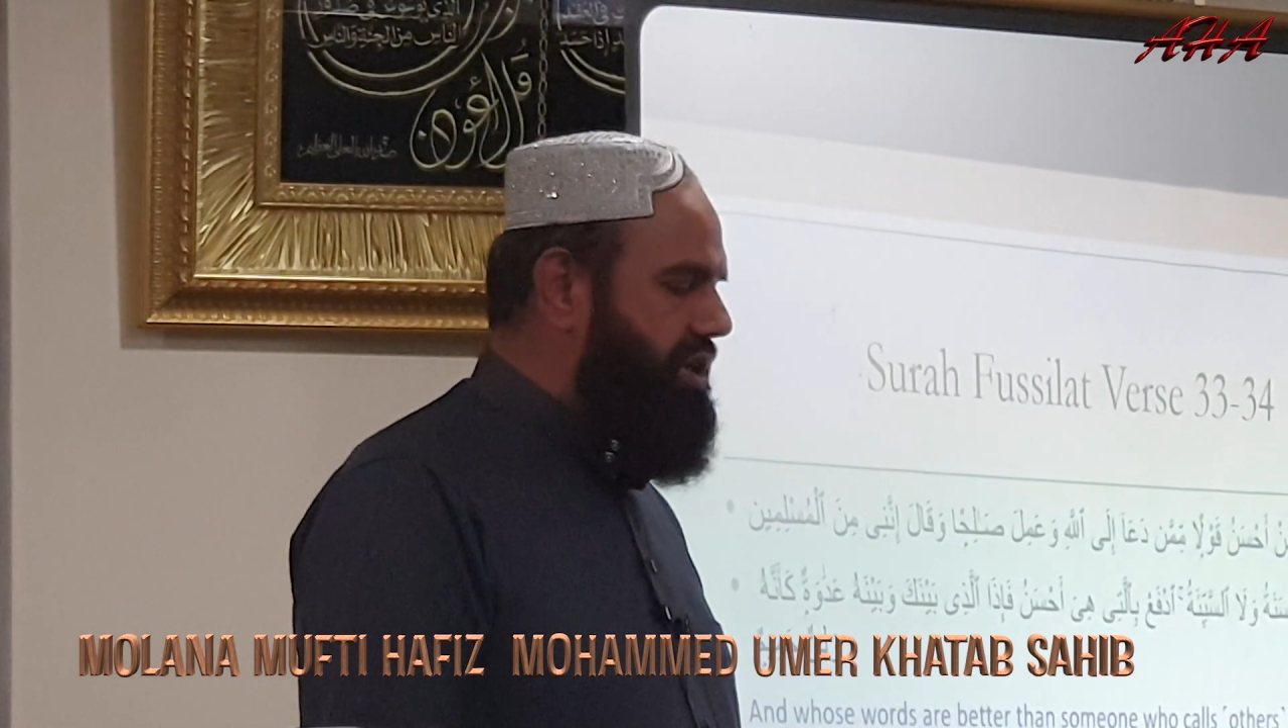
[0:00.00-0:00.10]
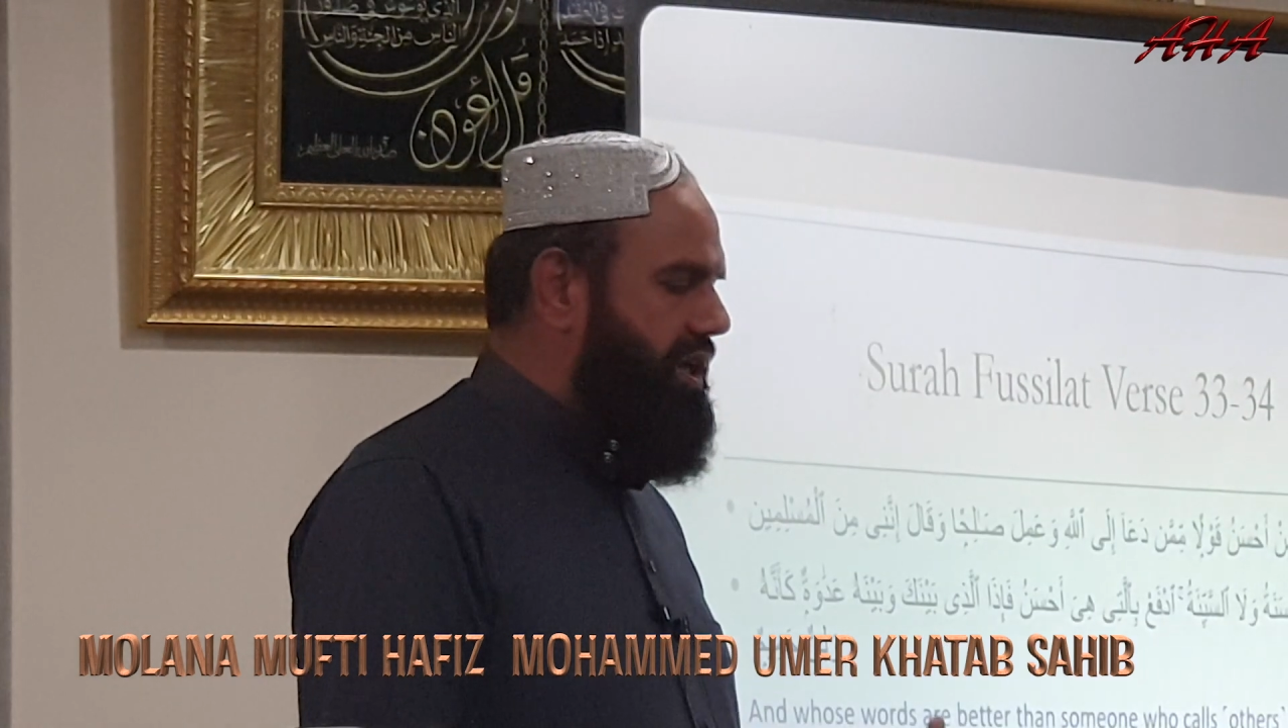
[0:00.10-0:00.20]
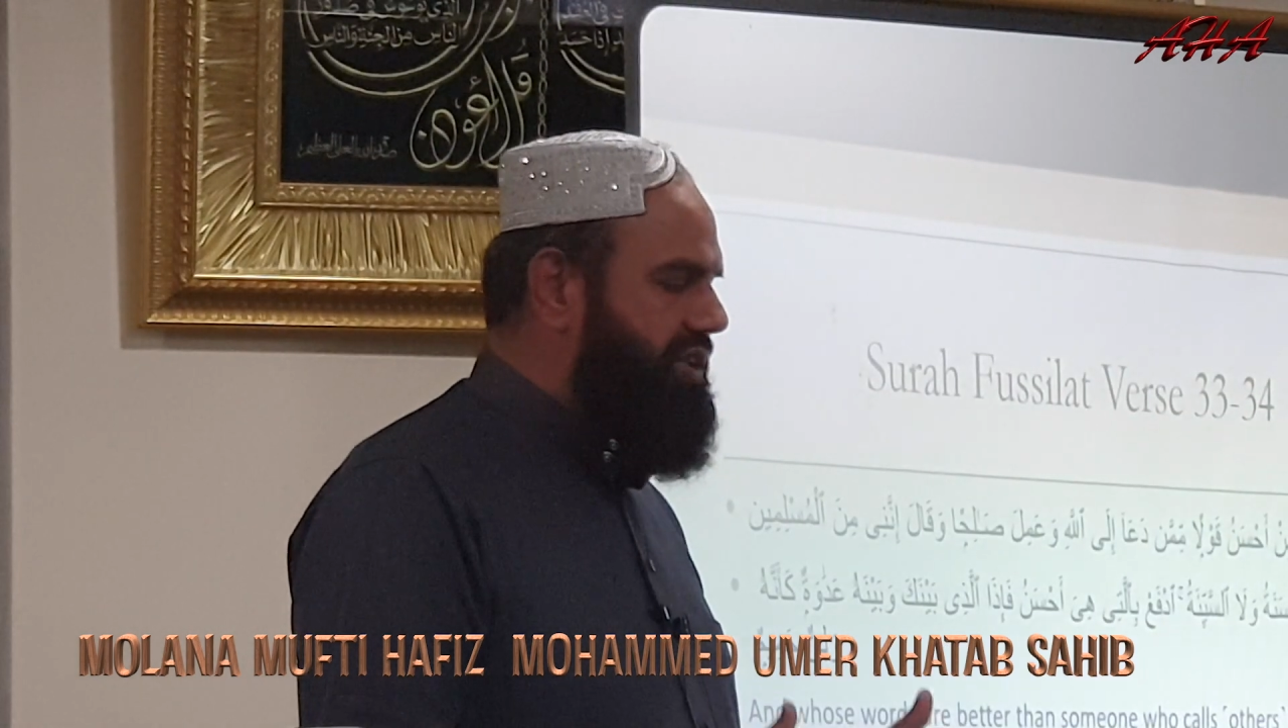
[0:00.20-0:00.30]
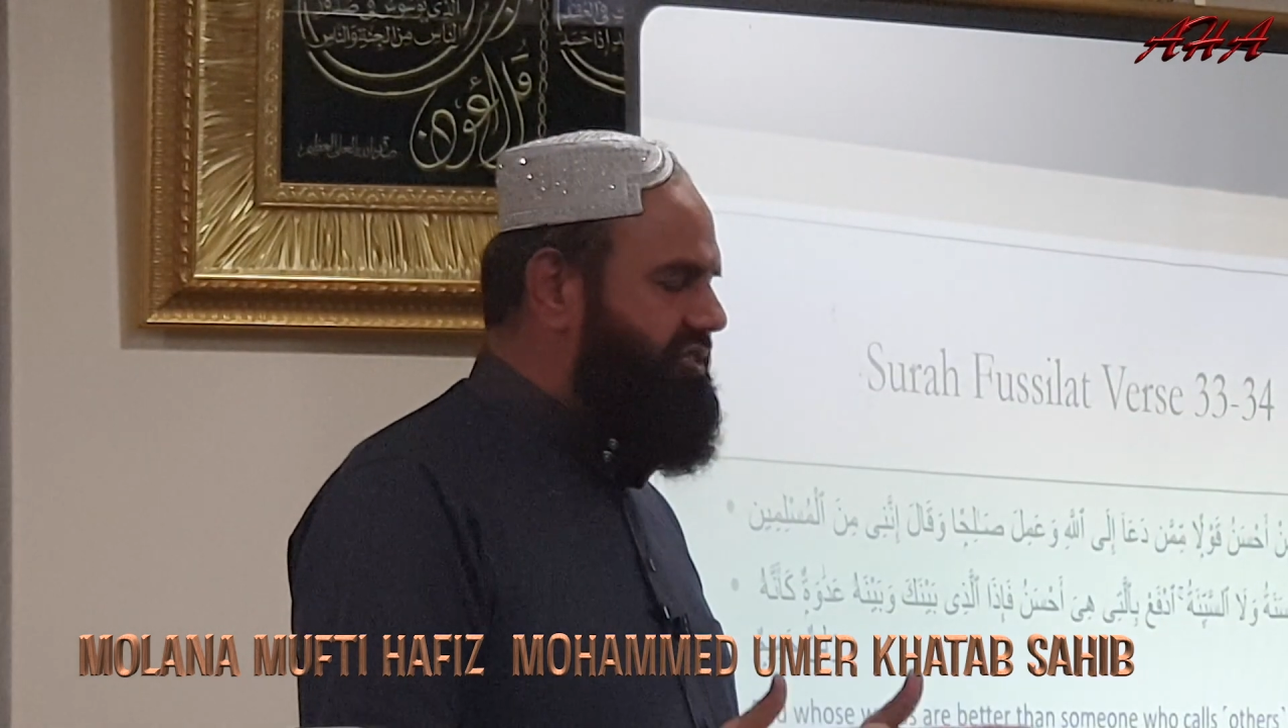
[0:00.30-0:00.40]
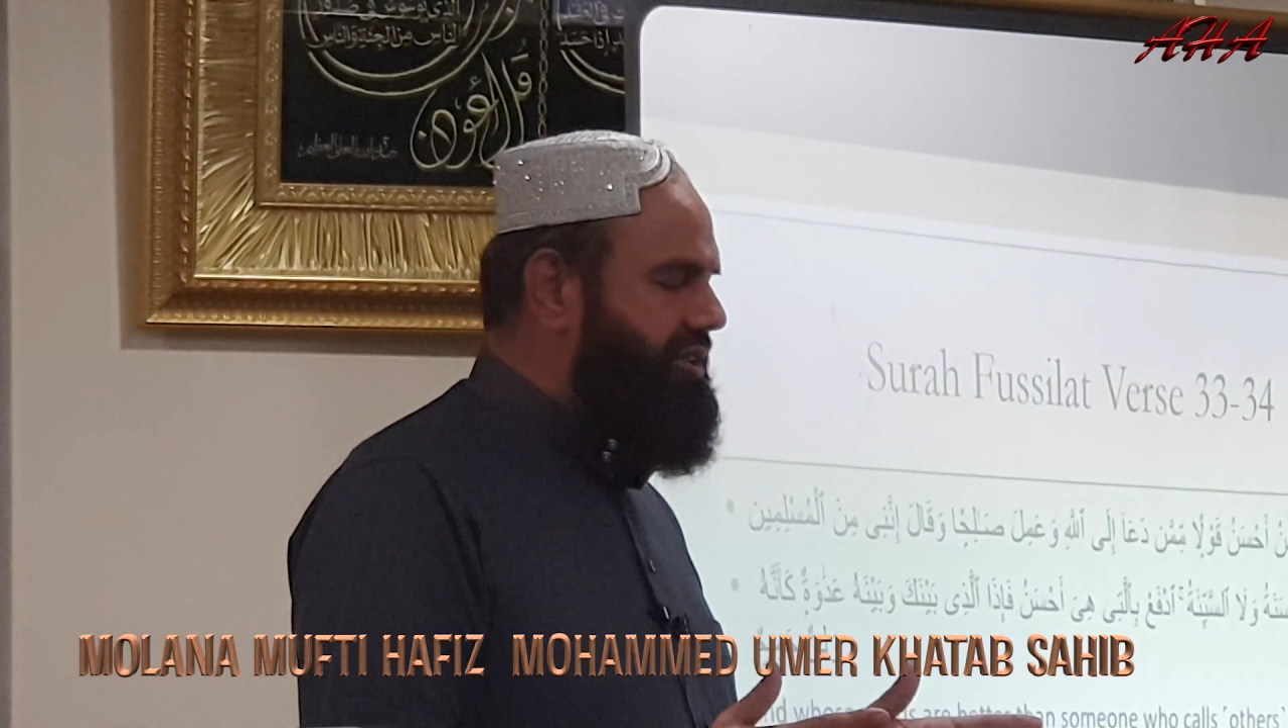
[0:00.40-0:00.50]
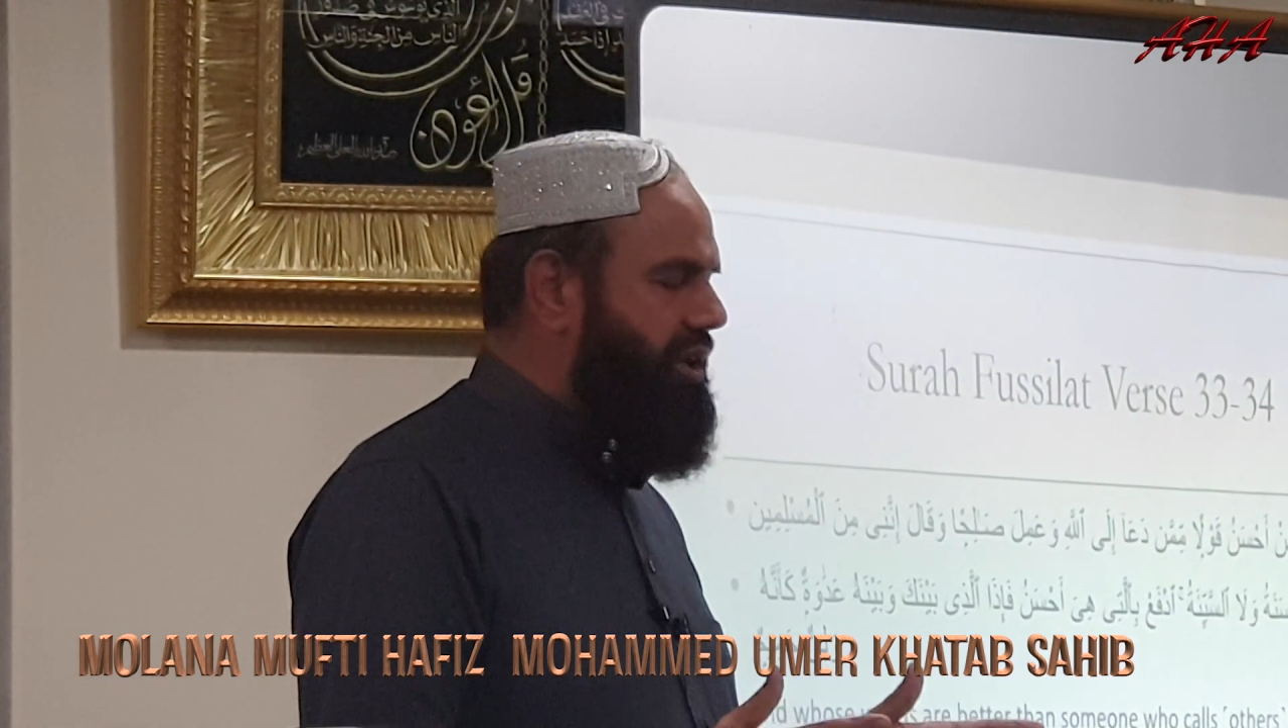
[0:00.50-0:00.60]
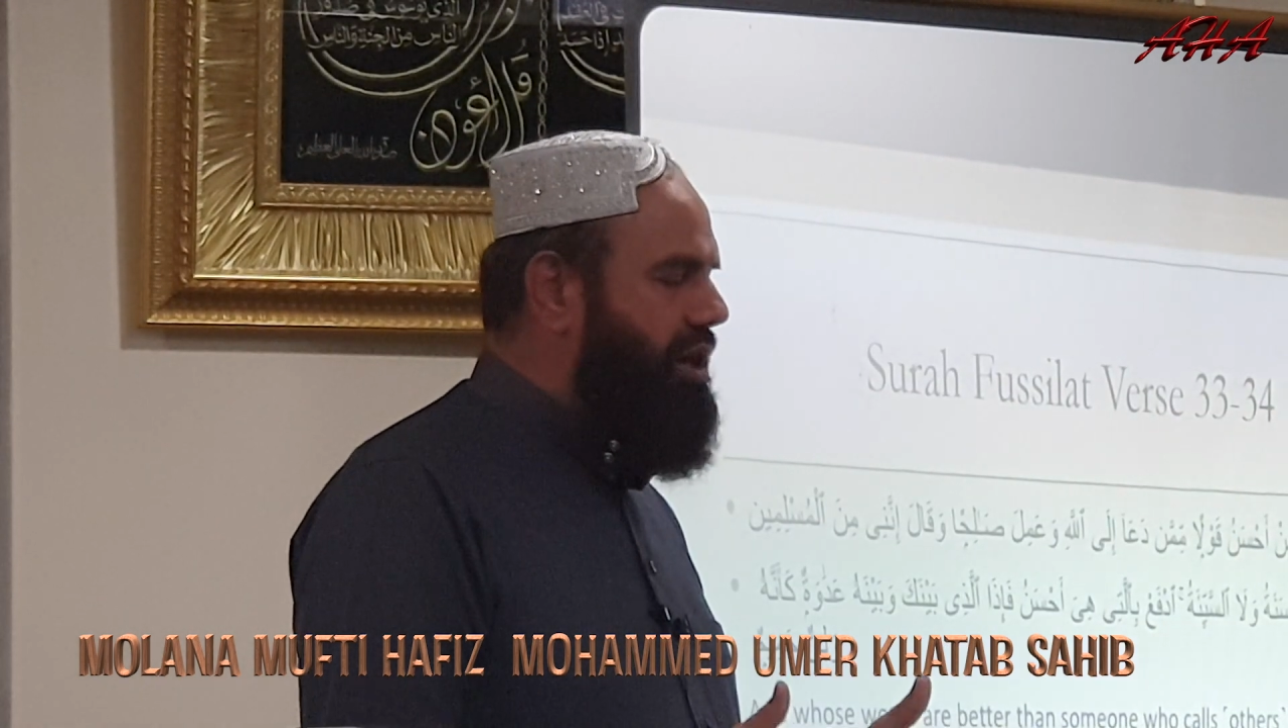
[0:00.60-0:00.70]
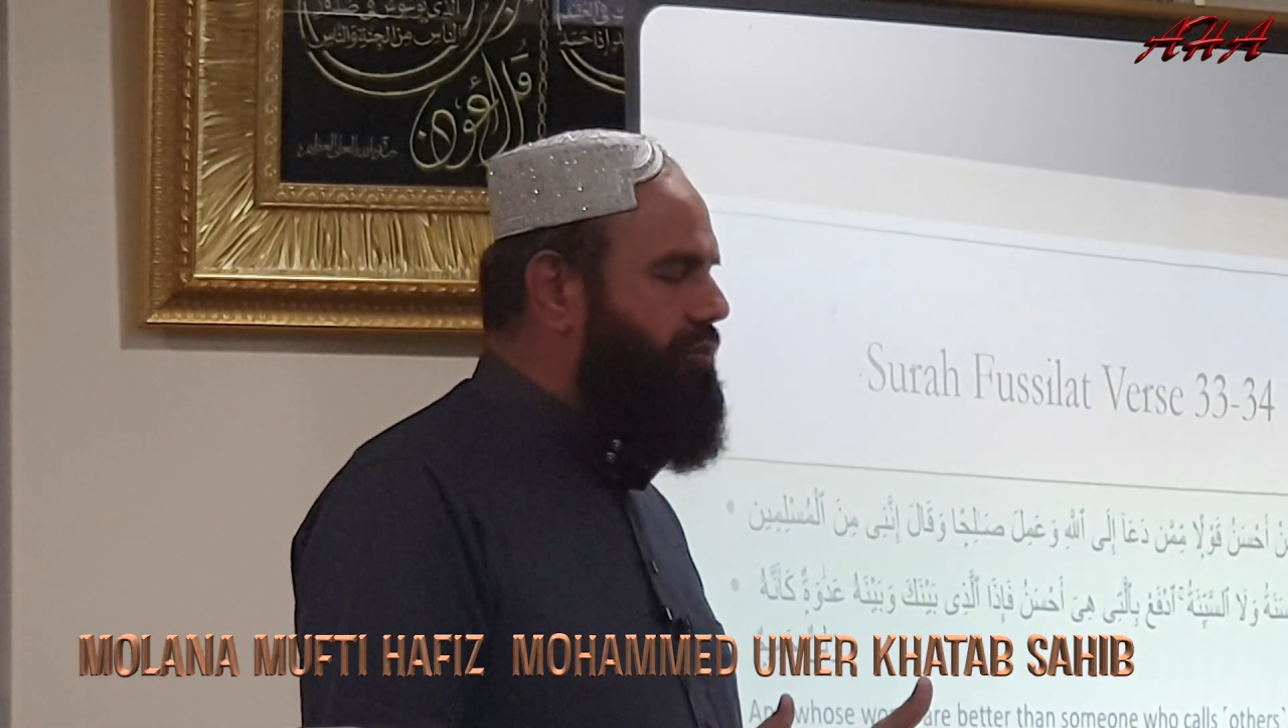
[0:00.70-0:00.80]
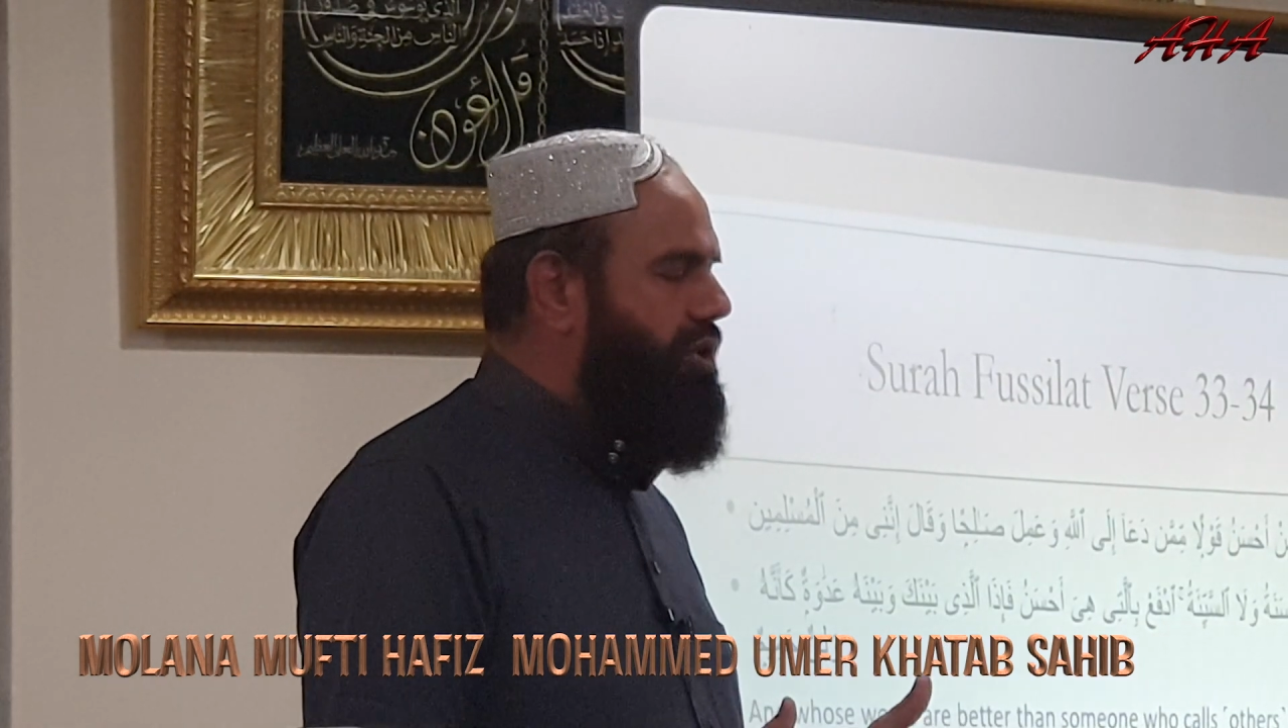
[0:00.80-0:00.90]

Assalamu